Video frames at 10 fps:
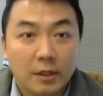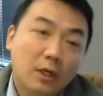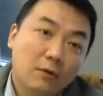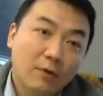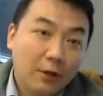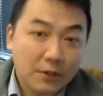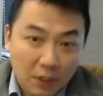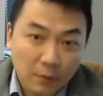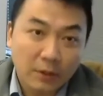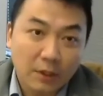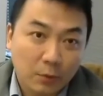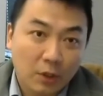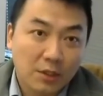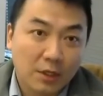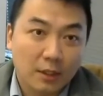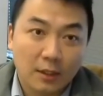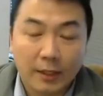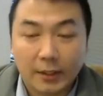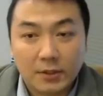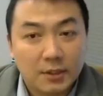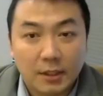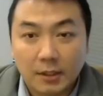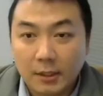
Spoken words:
We're very excited about this project. Like I said,